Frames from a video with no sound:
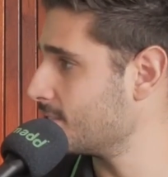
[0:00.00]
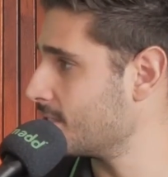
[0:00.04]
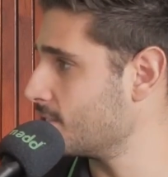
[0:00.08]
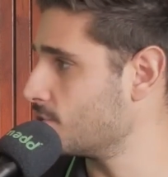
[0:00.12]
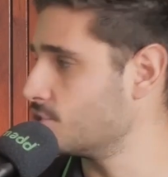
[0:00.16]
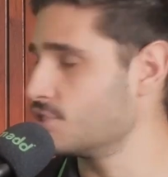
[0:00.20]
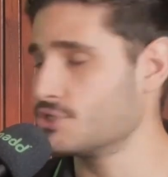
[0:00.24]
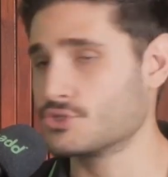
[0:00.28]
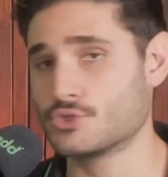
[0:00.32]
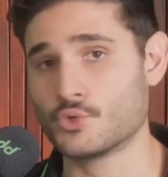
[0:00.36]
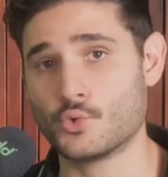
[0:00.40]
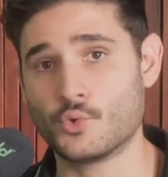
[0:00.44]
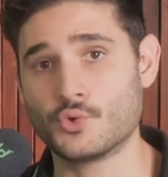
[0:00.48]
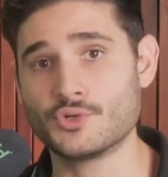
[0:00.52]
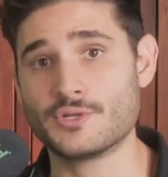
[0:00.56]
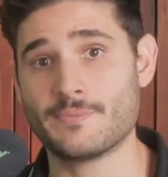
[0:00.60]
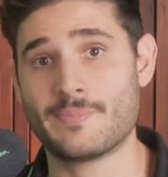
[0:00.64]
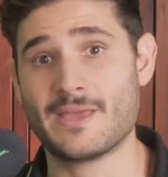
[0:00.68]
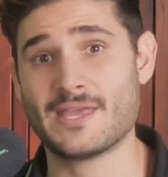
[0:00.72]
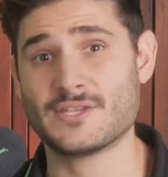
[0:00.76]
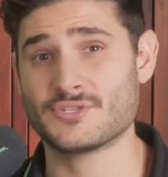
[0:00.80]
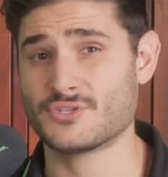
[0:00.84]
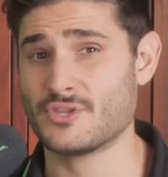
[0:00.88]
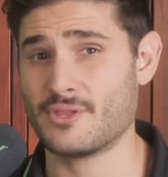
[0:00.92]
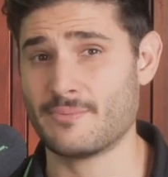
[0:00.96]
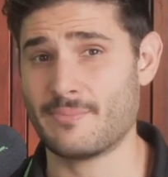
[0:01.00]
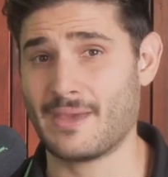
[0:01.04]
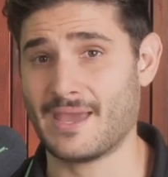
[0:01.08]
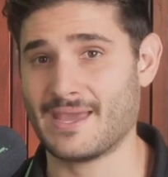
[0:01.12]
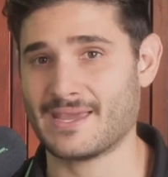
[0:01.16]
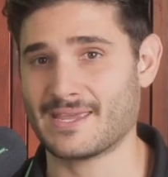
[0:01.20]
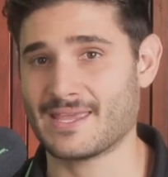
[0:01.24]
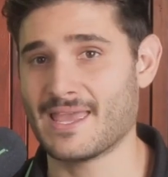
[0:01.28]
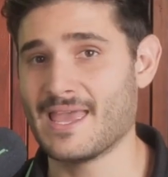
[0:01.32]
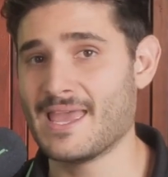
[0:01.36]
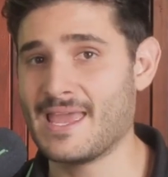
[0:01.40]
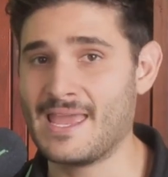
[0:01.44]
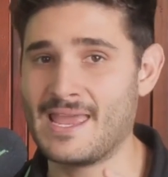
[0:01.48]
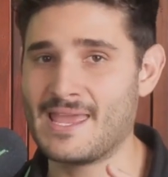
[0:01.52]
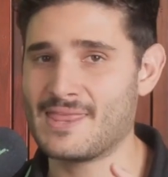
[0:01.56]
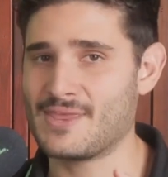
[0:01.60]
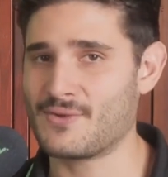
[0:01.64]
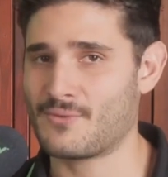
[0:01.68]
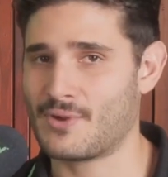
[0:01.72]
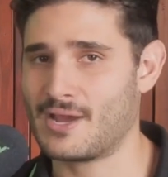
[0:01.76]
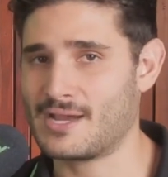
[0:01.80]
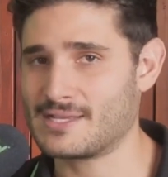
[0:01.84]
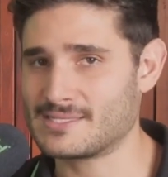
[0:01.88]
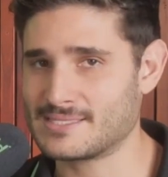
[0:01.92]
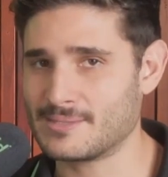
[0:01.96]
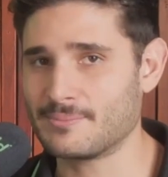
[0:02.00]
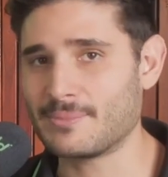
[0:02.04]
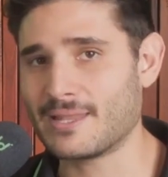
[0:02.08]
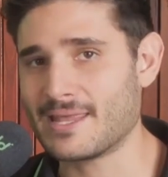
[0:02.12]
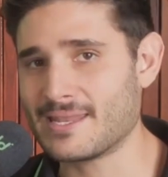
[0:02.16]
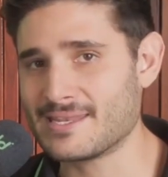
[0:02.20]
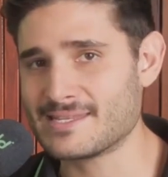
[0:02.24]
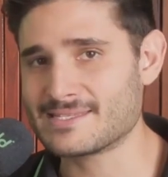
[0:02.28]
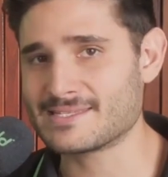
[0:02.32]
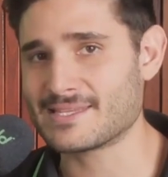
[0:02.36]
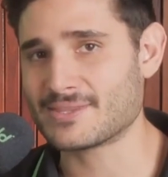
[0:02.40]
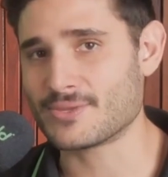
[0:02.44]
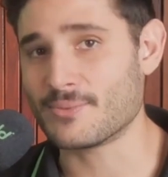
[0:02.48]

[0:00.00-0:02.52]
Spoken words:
It just all depends on the bank. There are some lenders at